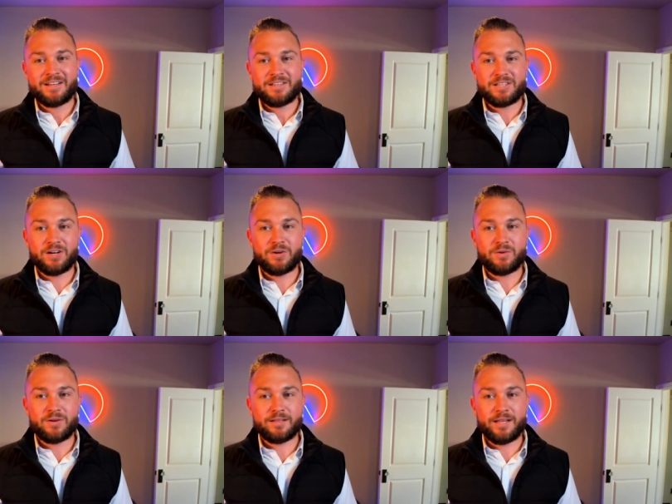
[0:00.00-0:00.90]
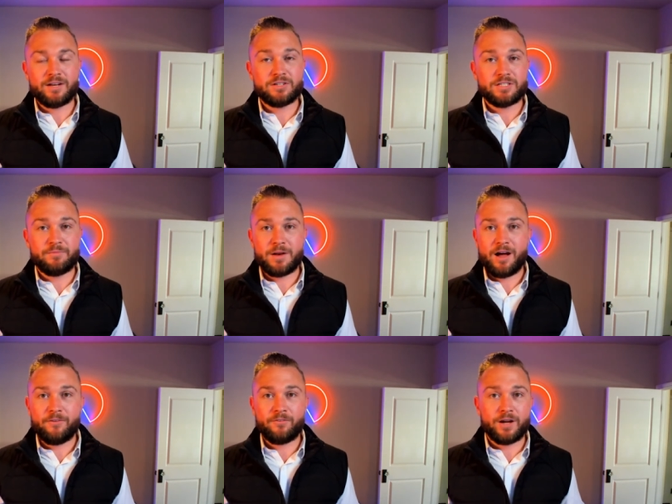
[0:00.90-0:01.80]
So lenders have been
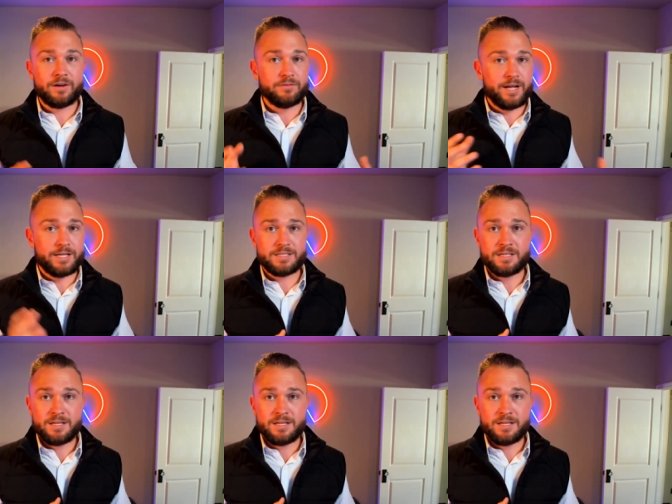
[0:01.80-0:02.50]
offering rates,